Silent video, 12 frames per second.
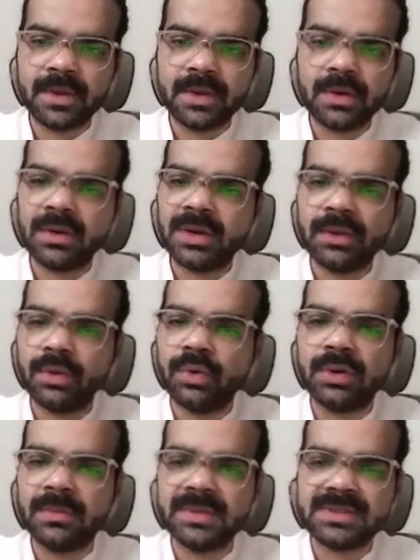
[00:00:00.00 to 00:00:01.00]
or a
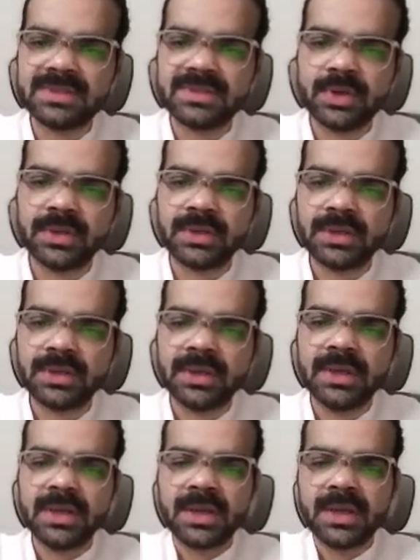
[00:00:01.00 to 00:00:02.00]
local business owner
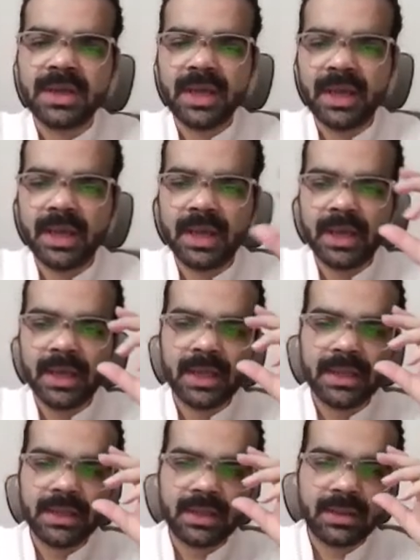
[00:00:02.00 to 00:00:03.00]

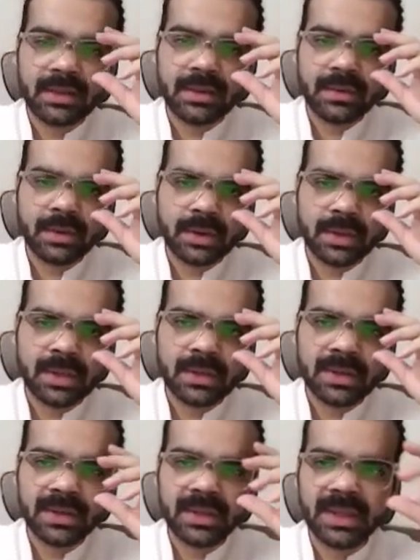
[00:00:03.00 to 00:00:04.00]
and you are
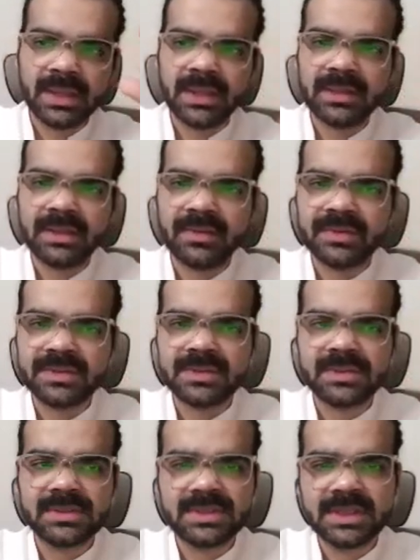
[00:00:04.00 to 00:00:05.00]
not getting the
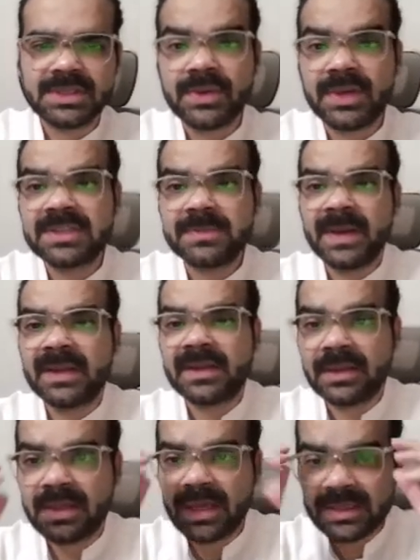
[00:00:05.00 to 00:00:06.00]
results that you
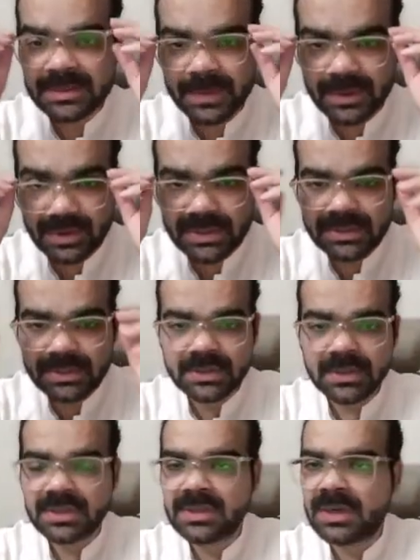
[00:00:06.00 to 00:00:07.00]
expected, that is because you're
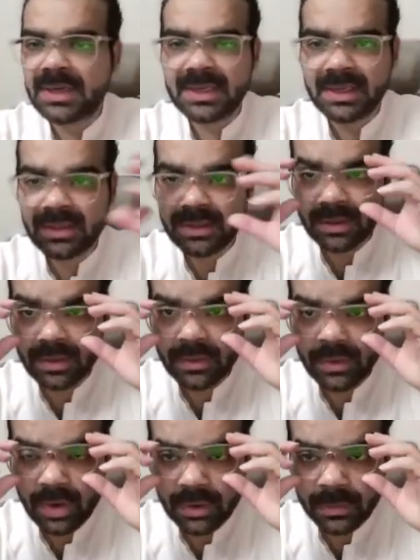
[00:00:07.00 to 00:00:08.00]
not targeting the
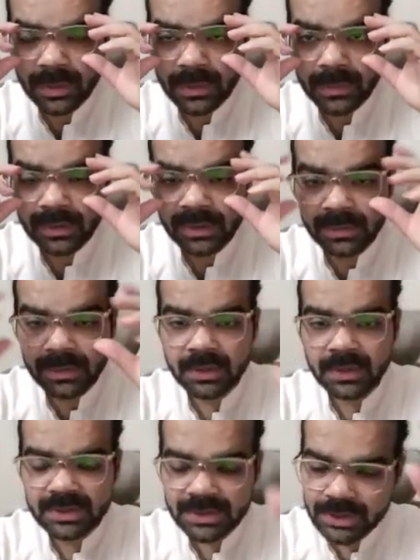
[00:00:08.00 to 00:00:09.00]
wrong people
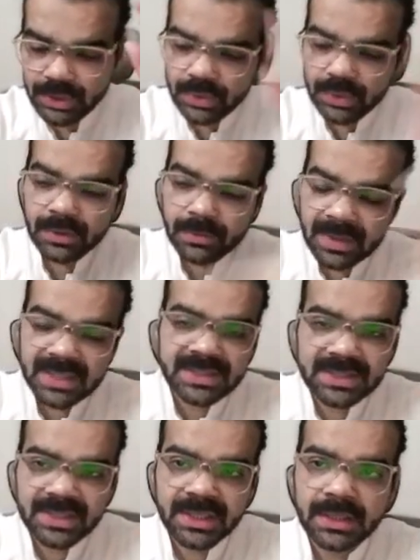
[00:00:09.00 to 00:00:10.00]
because your
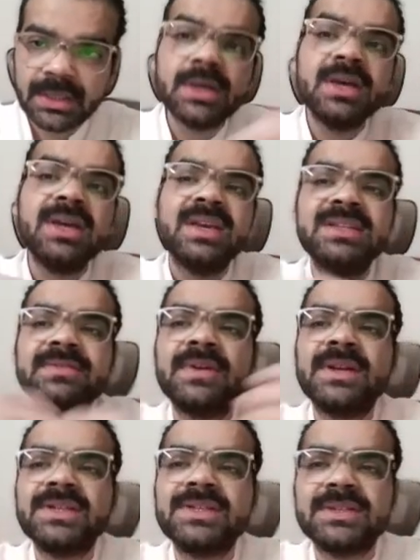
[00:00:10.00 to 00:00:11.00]
messaging is
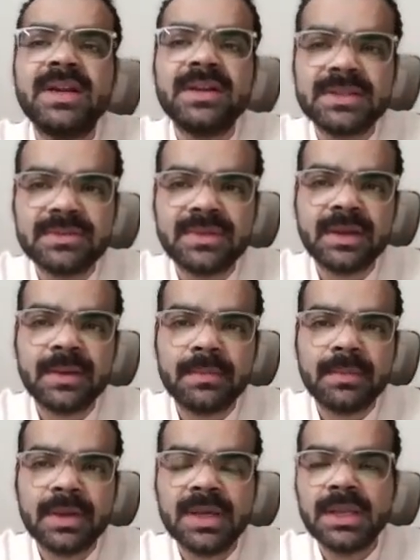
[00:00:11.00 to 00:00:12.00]
very generic to them.
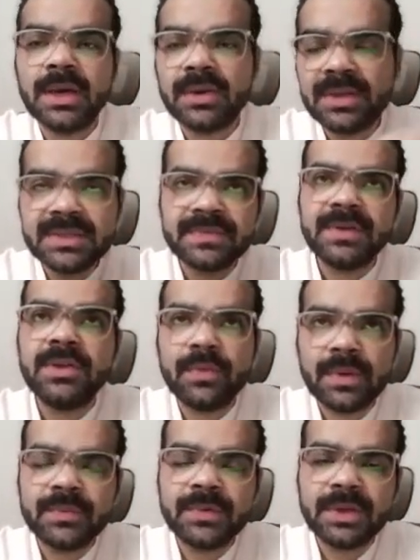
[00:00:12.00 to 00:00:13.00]
Now, in this video,
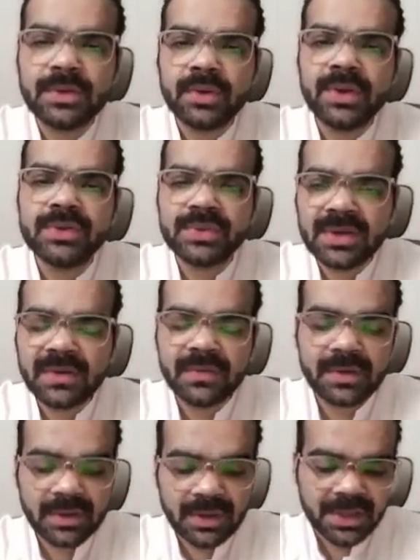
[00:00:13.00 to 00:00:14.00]
what we are going to
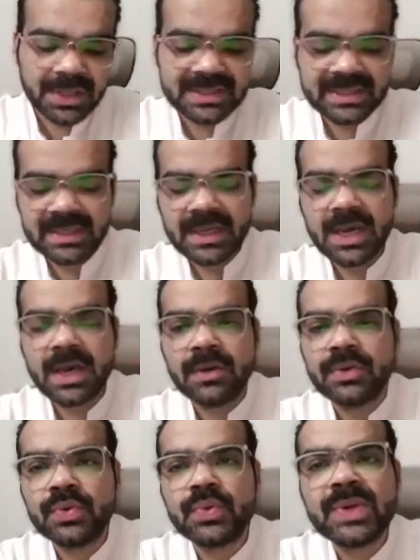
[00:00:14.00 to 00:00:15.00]
cover is that how
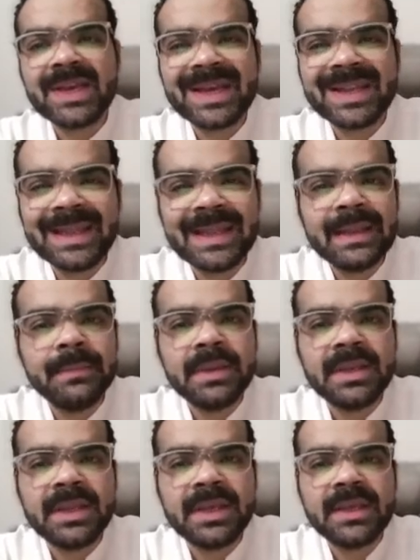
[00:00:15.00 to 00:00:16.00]
you can
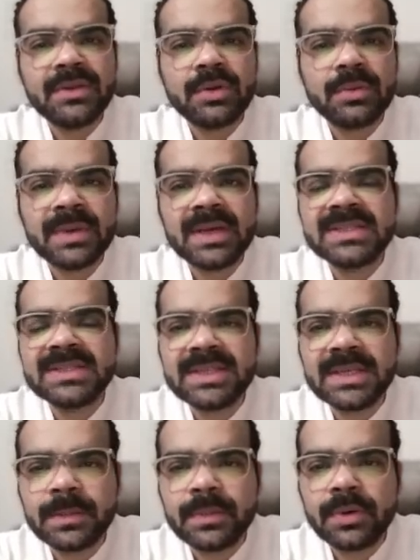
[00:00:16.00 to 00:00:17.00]
eliminate your
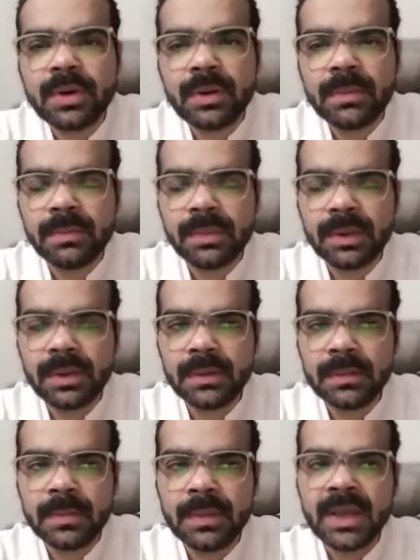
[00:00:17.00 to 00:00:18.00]
messaging
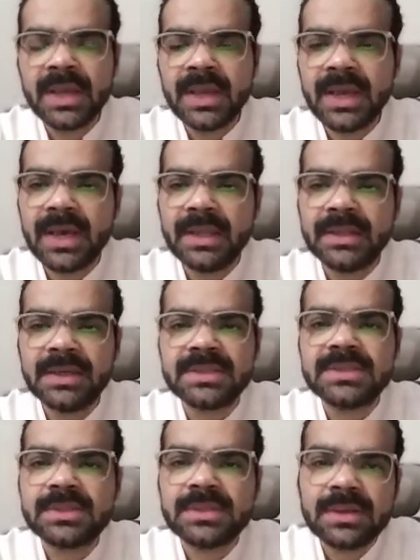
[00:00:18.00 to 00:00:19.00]
problem and
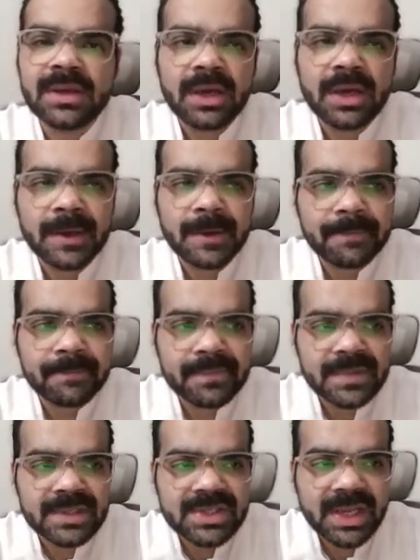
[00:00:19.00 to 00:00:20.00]
thus
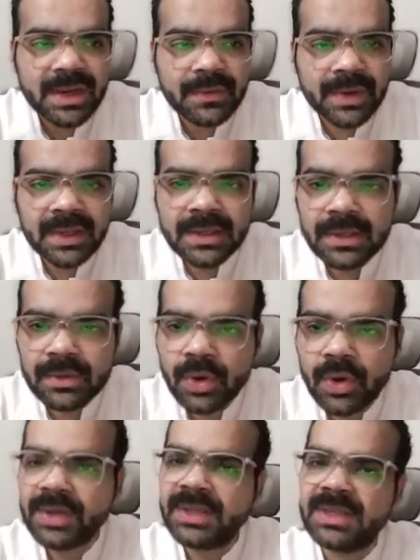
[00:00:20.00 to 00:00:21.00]
generate an
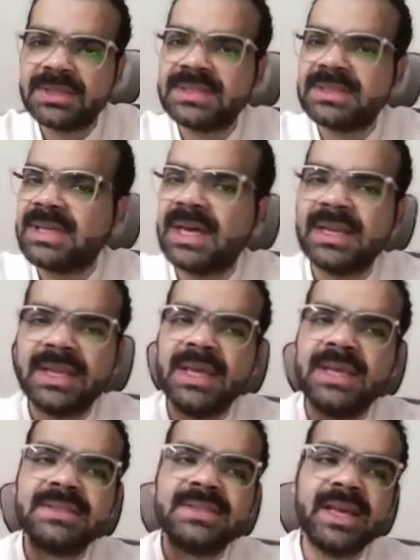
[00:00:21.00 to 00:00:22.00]
audience that
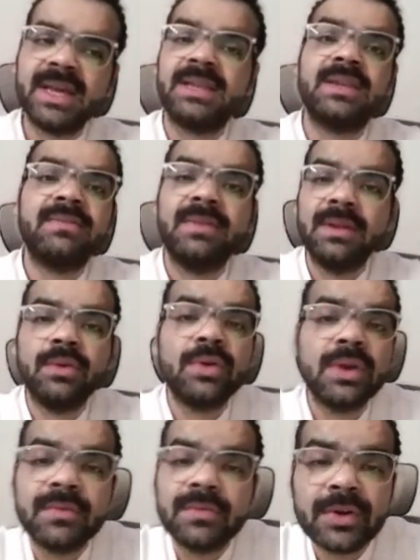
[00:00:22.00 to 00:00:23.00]
is actively
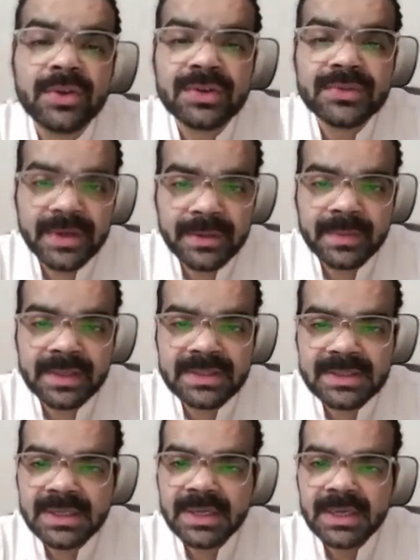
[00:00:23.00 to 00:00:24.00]
looking for your treatments.